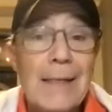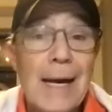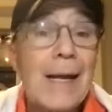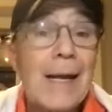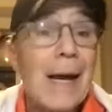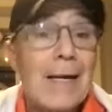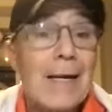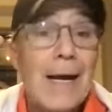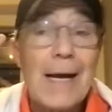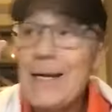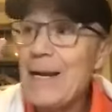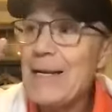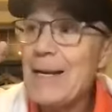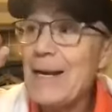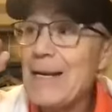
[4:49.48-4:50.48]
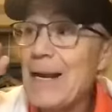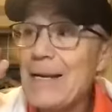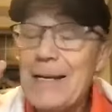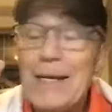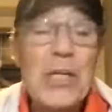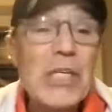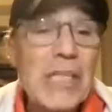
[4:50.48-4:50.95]
a, a, an
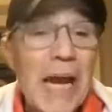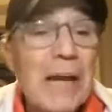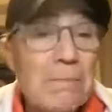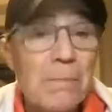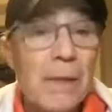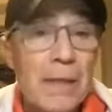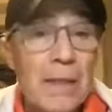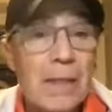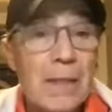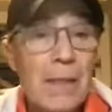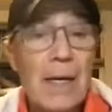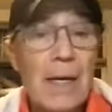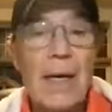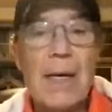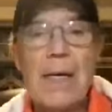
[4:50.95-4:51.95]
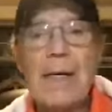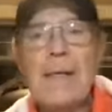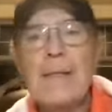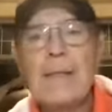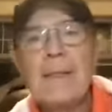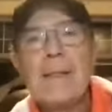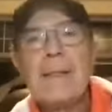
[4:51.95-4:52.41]
excitement, uh,
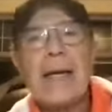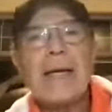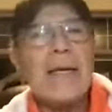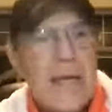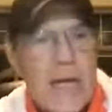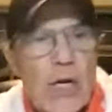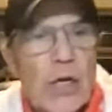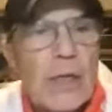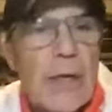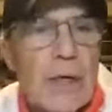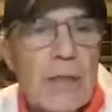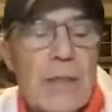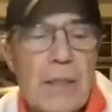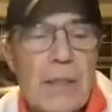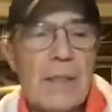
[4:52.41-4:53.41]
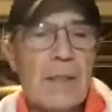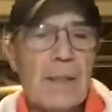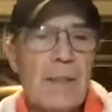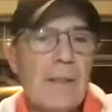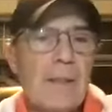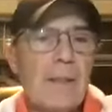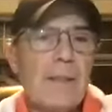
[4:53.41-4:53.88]
an eagerness
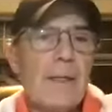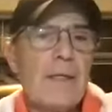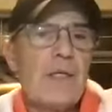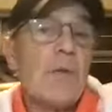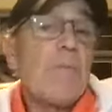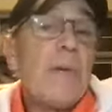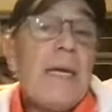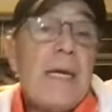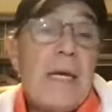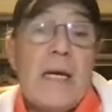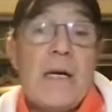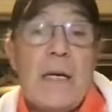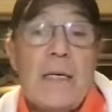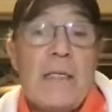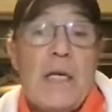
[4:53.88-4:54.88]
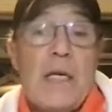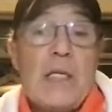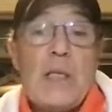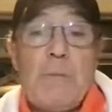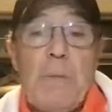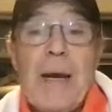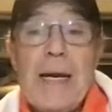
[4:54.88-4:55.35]
to be here,
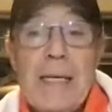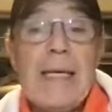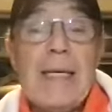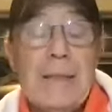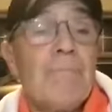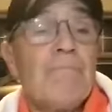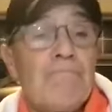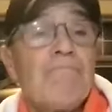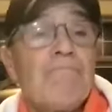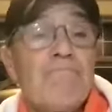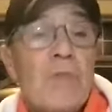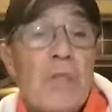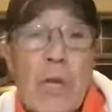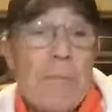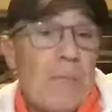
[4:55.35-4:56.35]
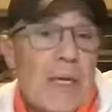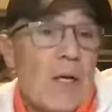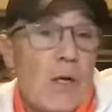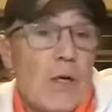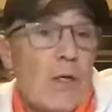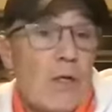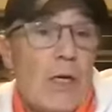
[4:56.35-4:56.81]
anticipating something
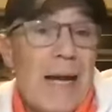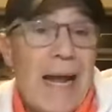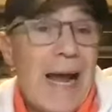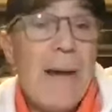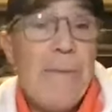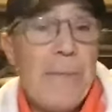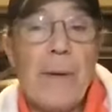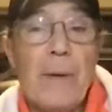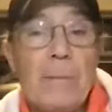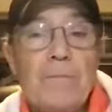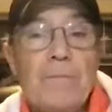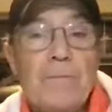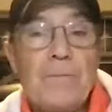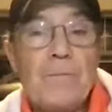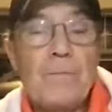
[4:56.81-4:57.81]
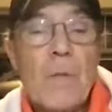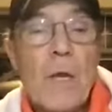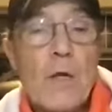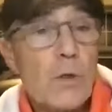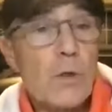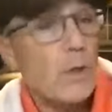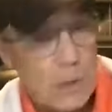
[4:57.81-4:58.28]
good's going to happen.
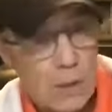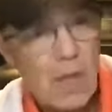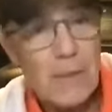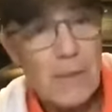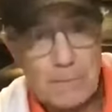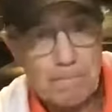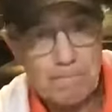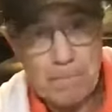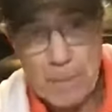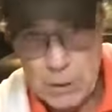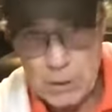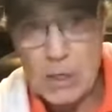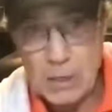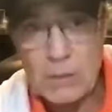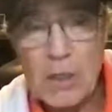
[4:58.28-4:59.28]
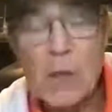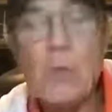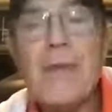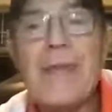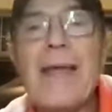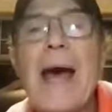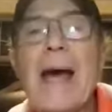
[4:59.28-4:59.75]
So it starts, it starts out
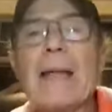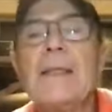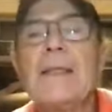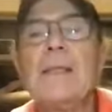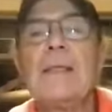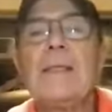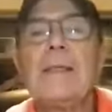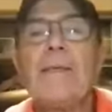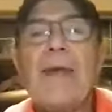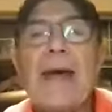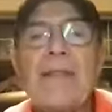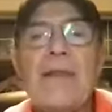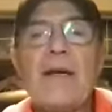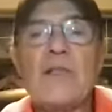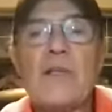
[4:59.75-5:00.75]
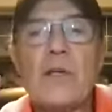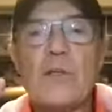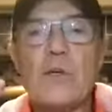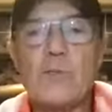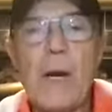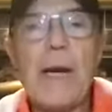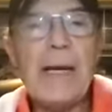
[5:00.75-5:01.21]
with that. that there's
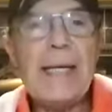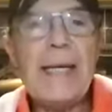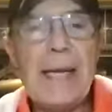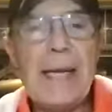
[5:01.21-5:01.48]
this rugged